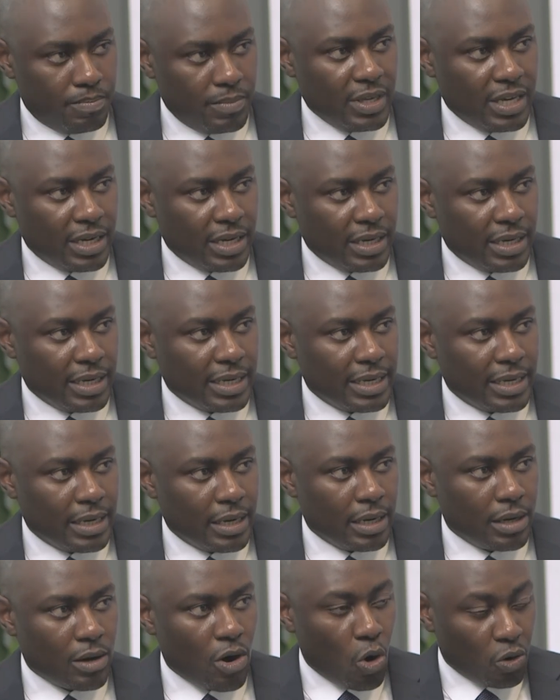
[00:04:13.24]

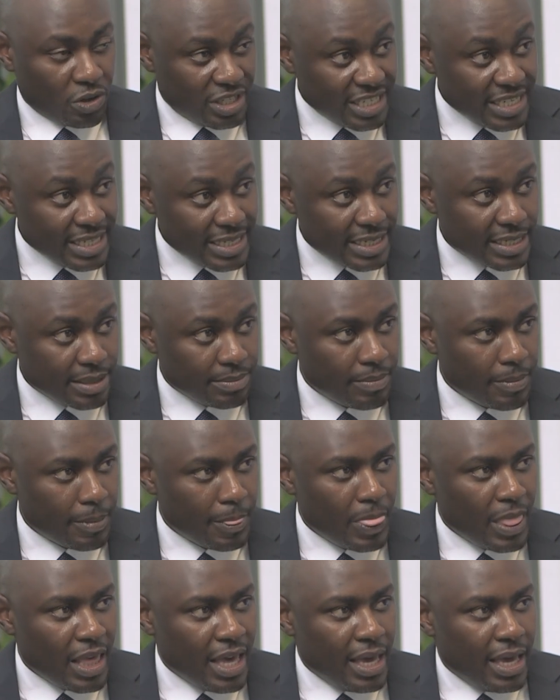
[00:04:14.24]
whole system
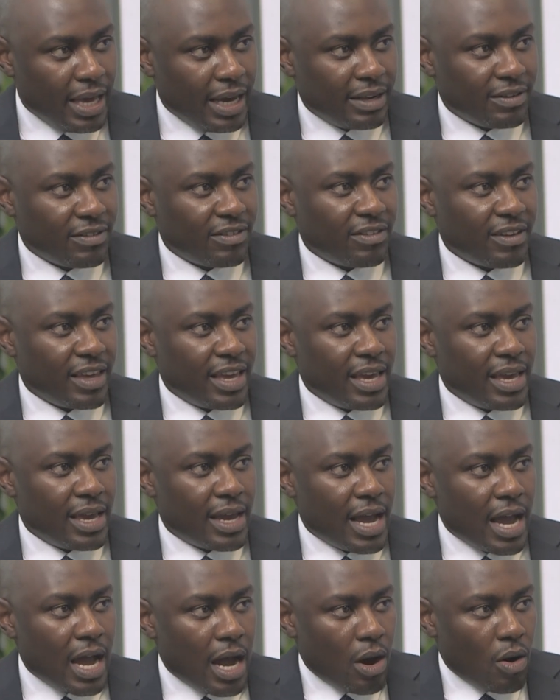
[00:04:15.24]
and say,
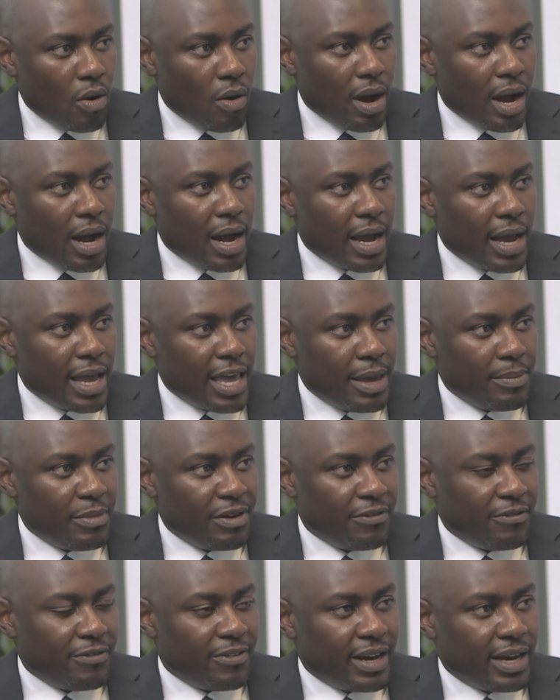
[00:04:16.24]
how are
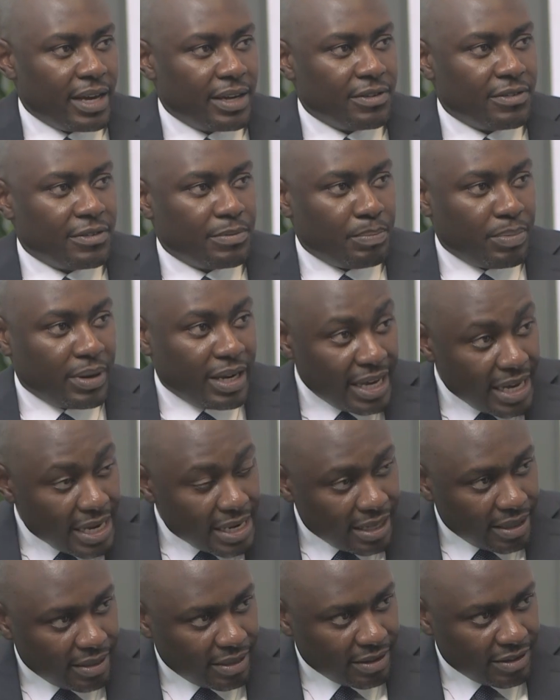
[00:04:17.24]
MFIs
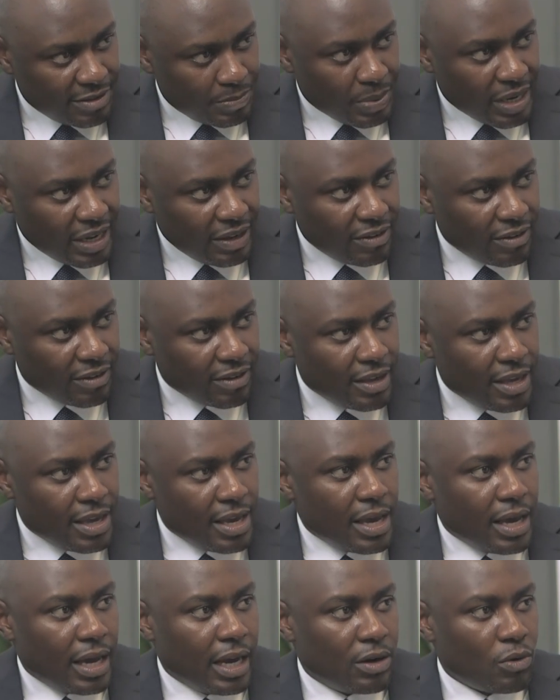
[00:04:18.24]
playing in the space?
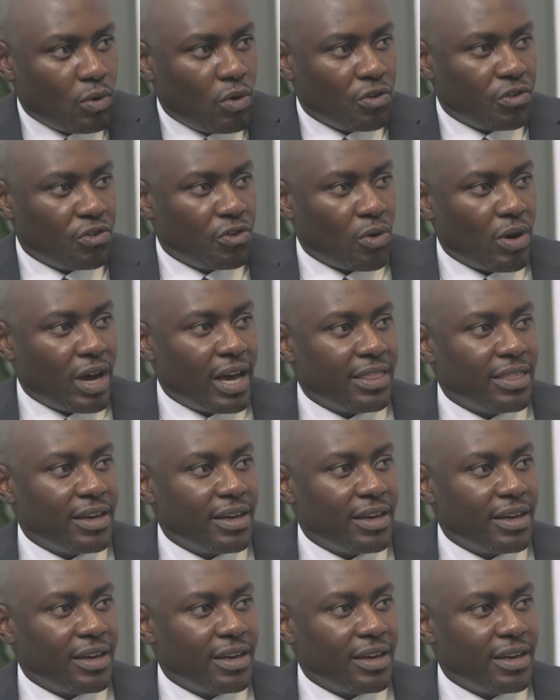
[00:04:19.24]
And also, are